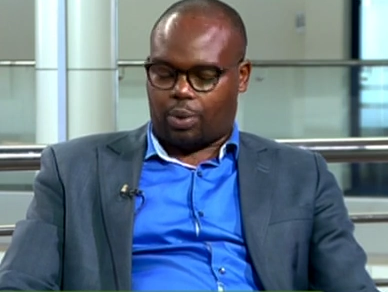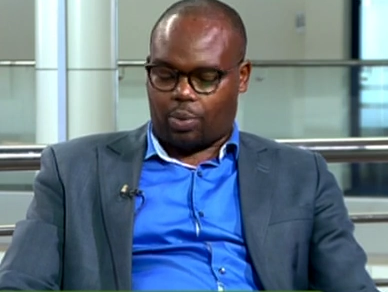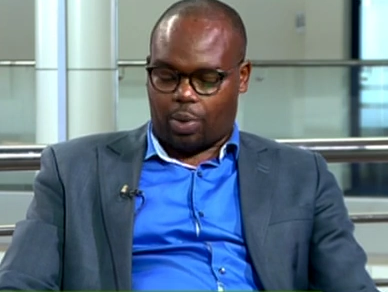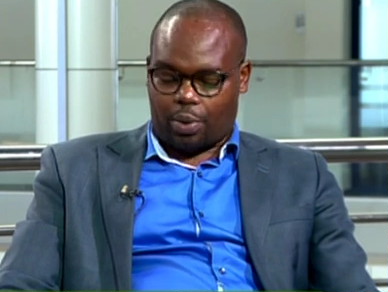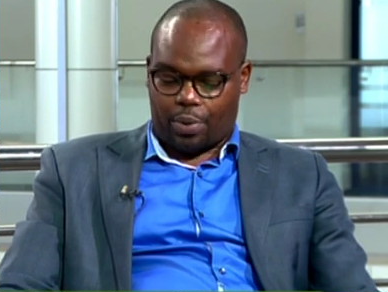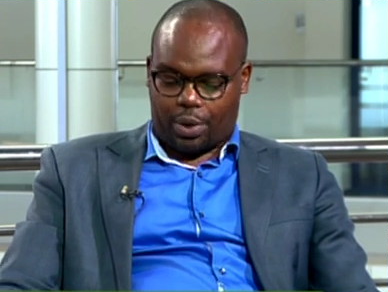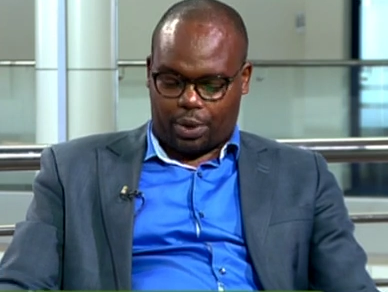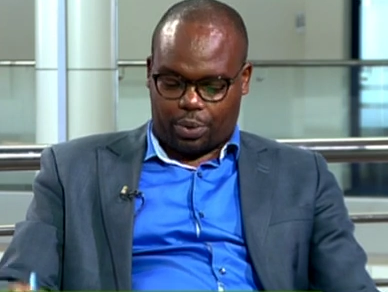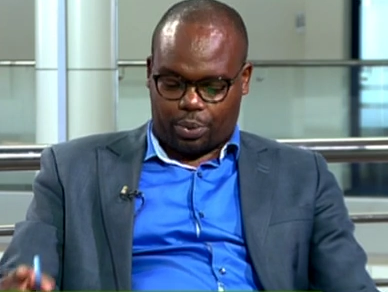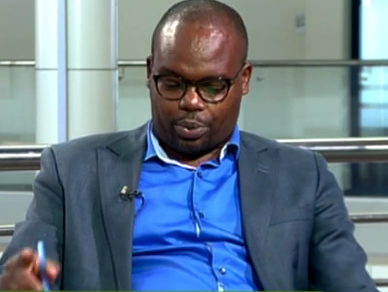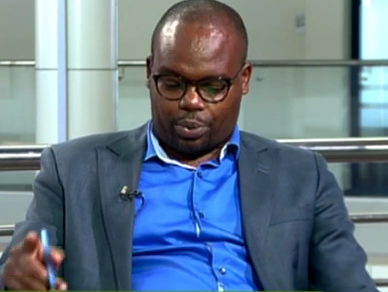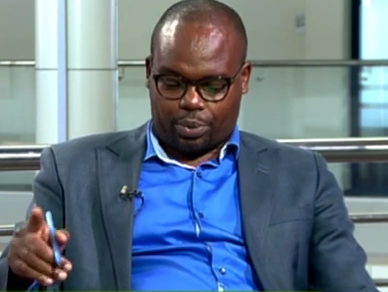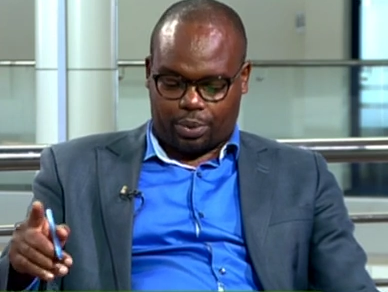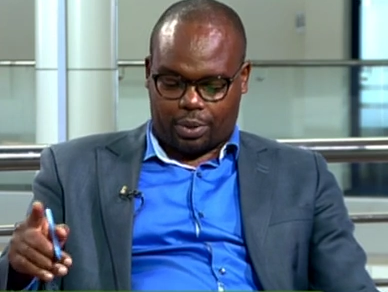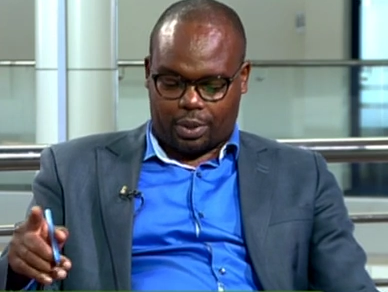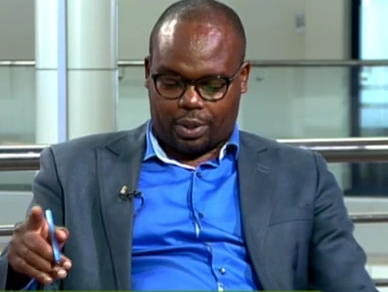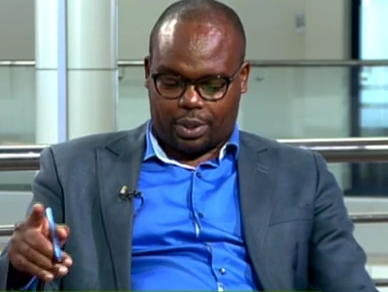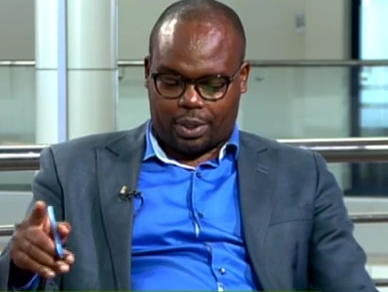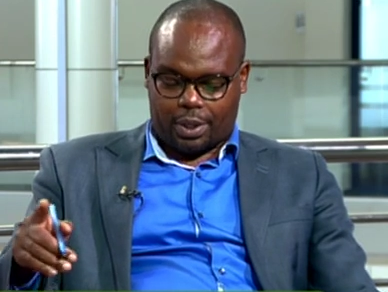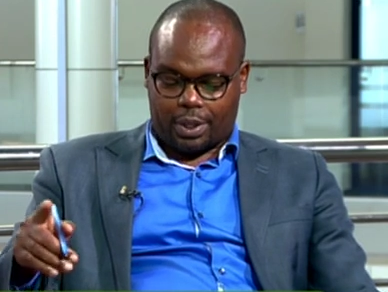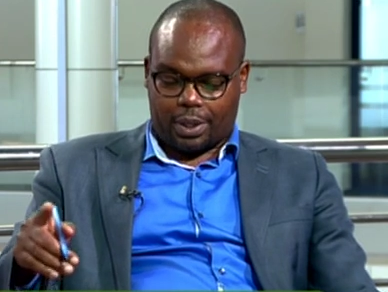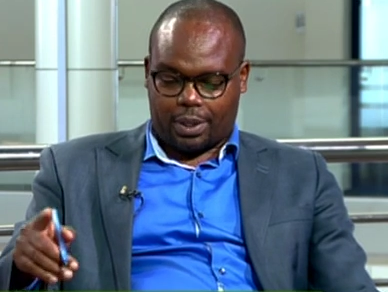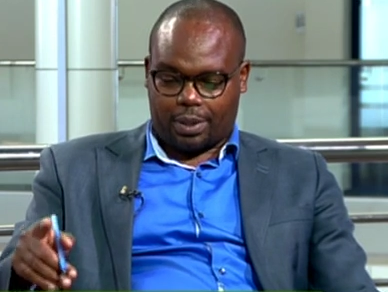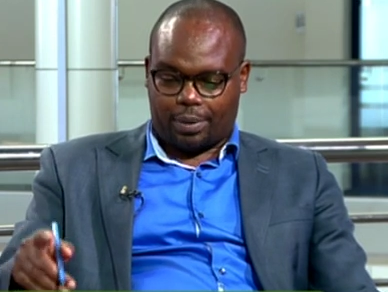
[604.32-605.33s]

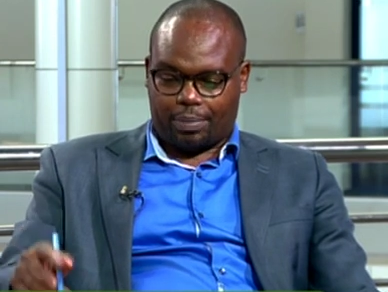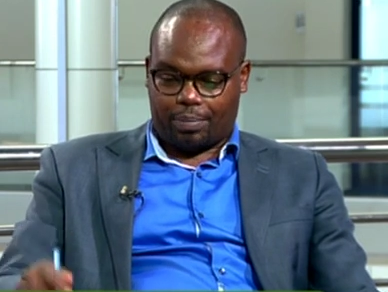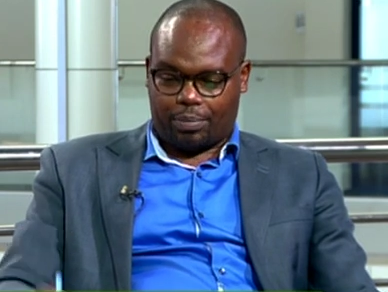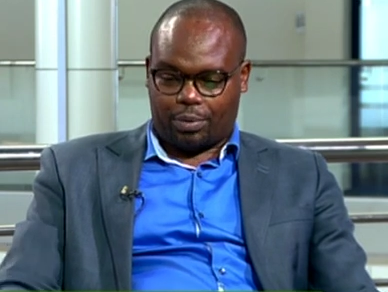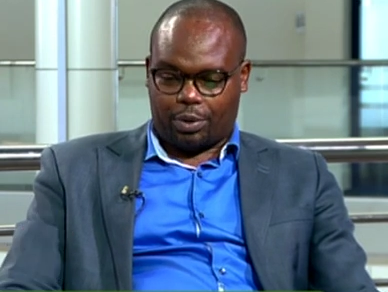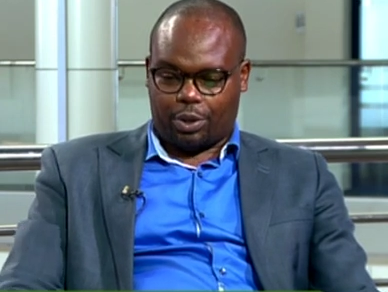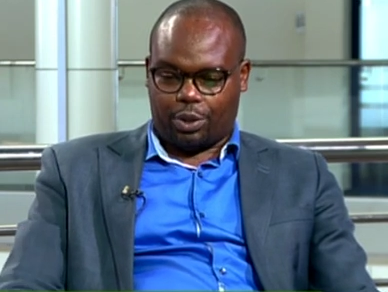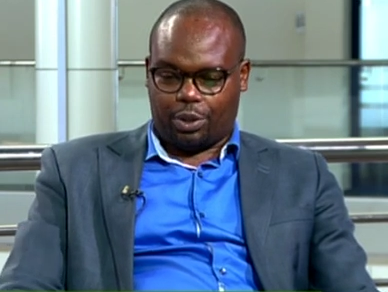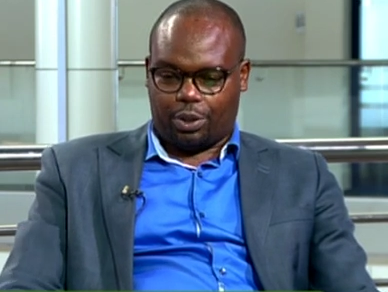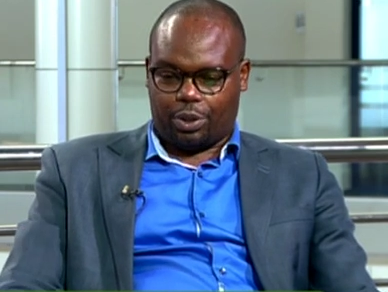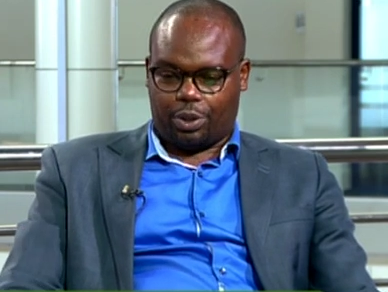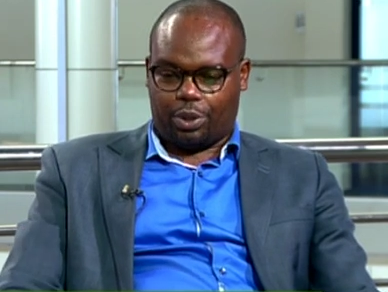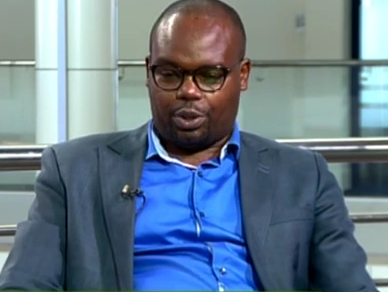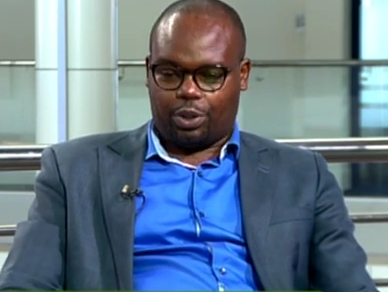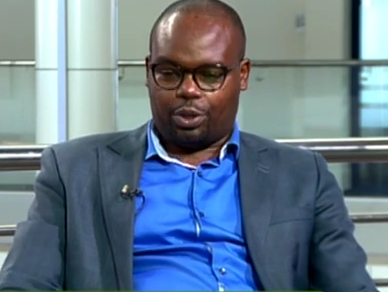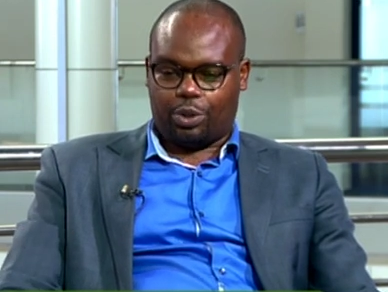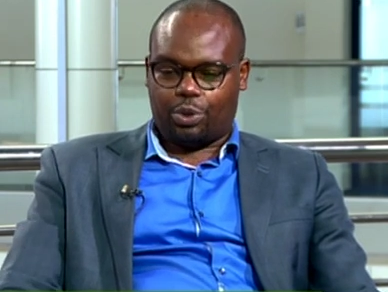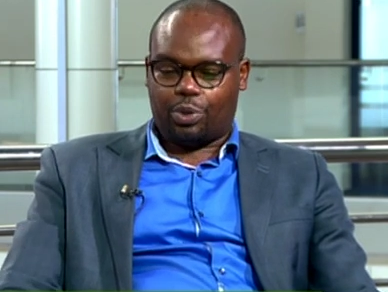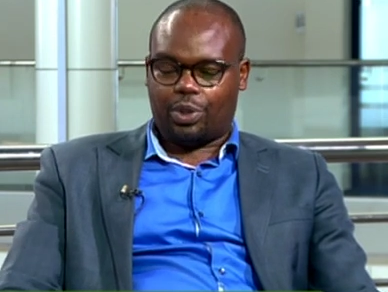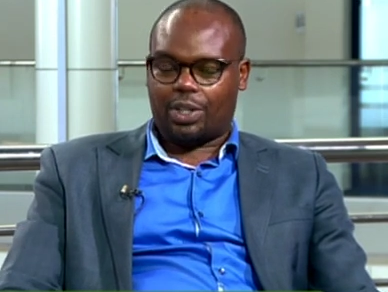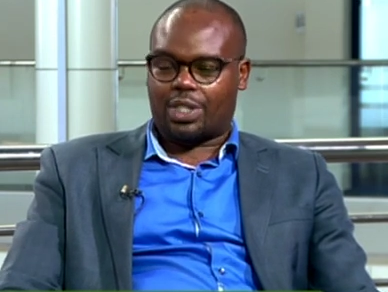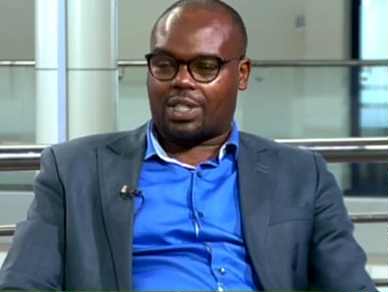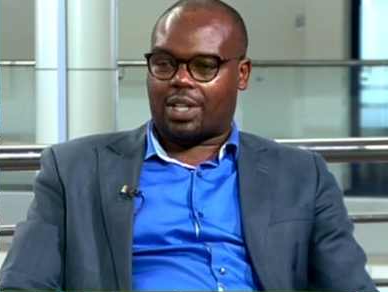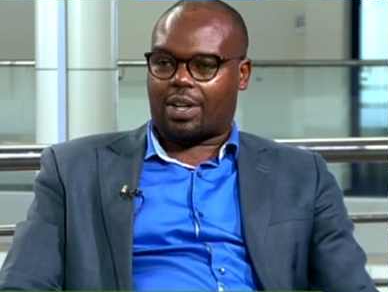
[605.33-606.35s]
Waweru,
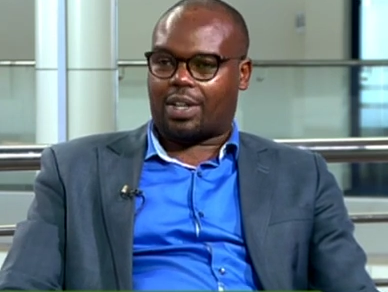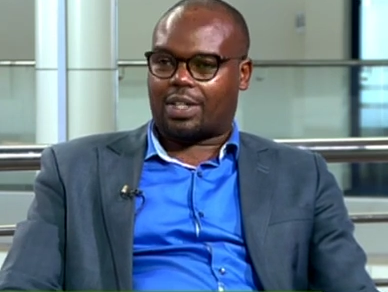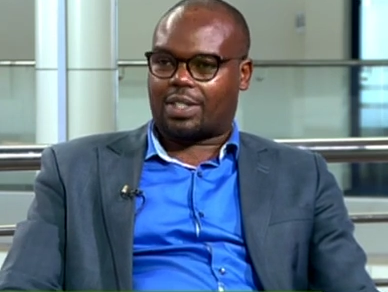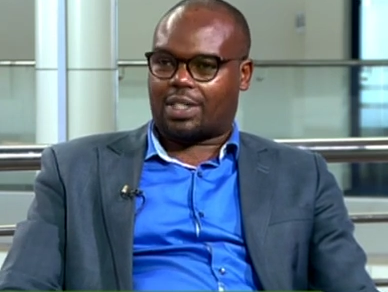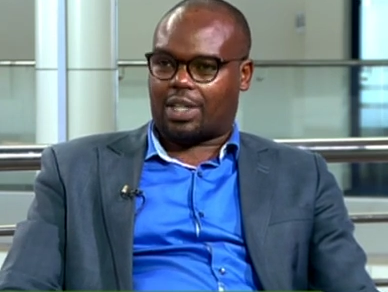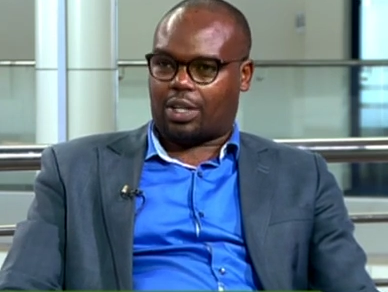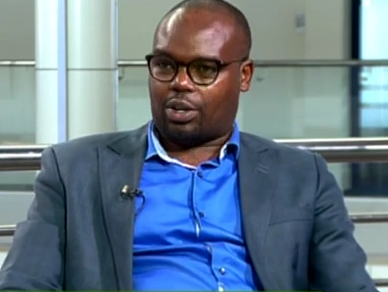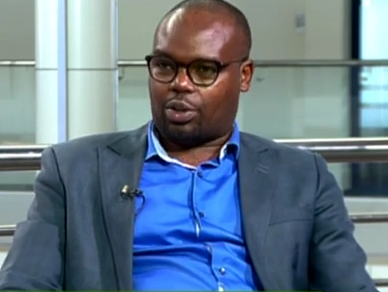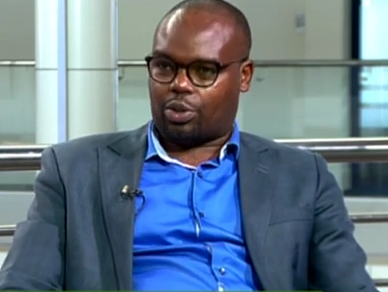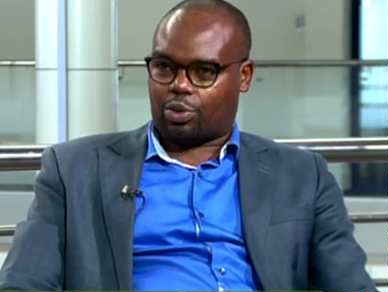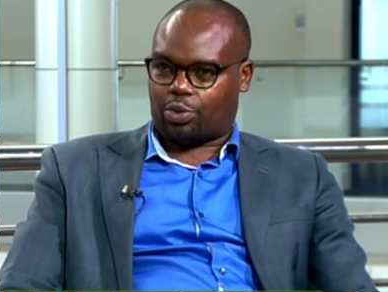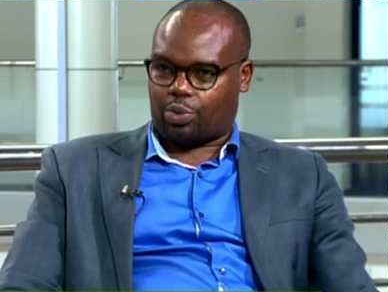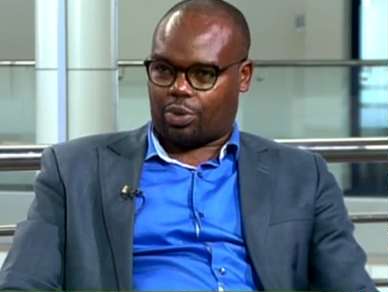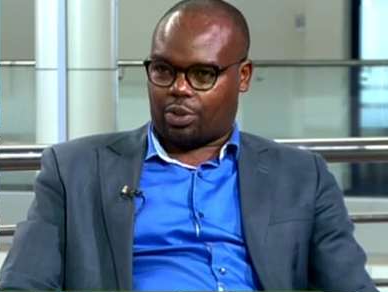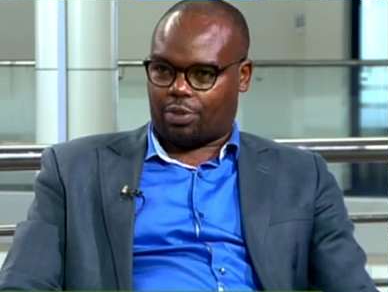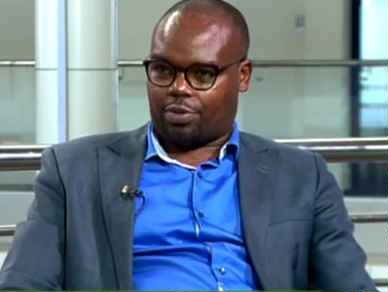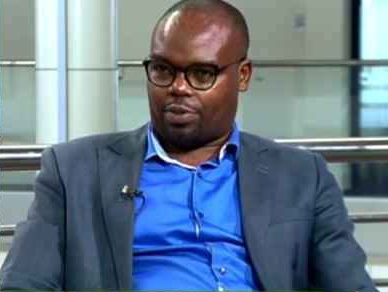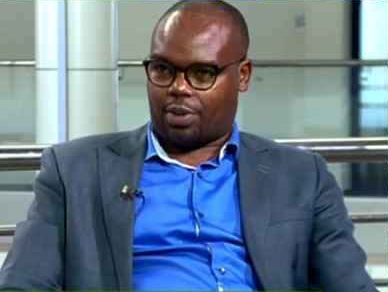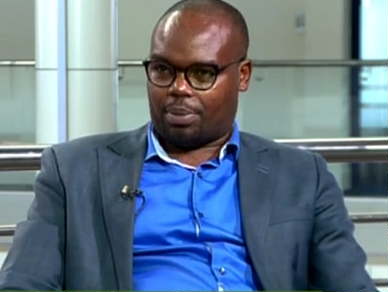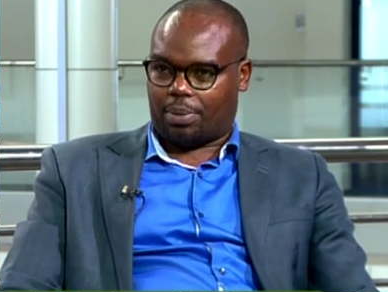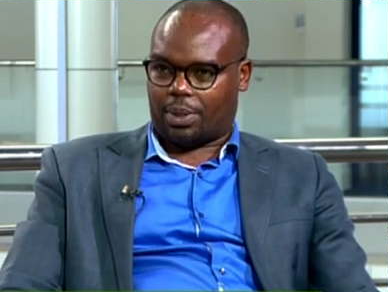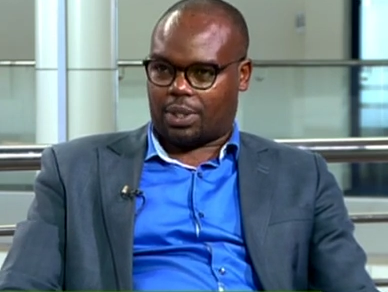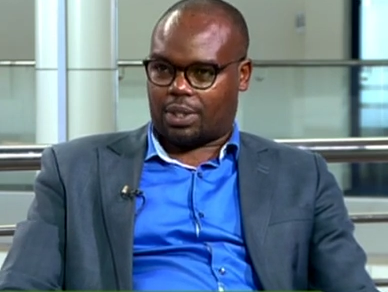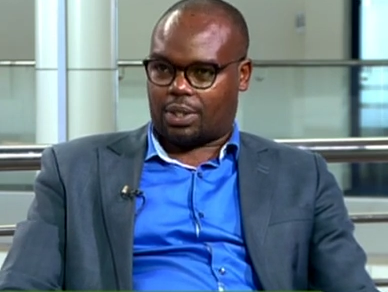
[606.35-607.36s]
you interact a lot with the
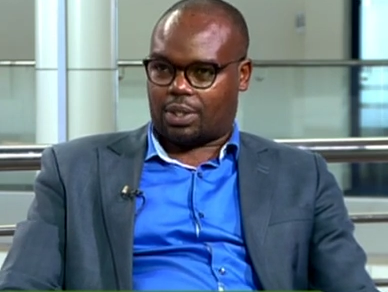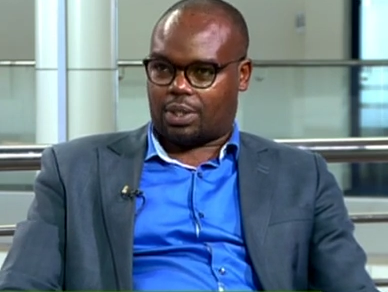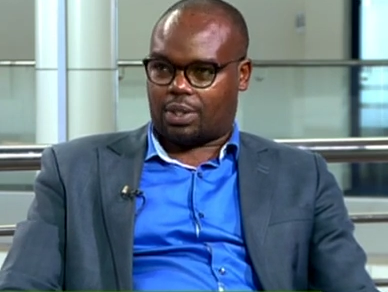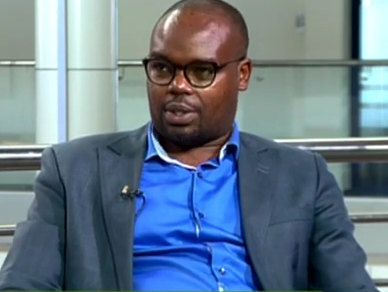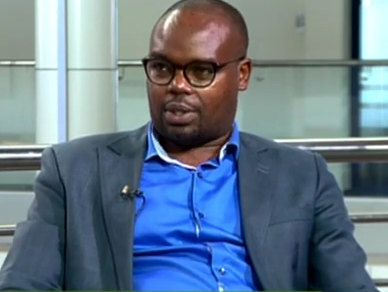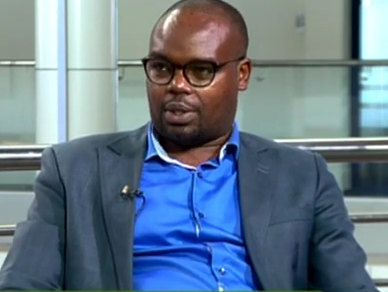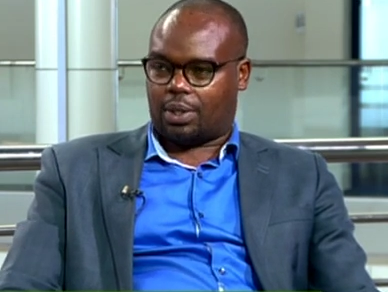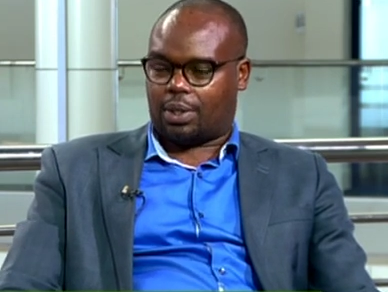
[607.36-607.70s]
farmers,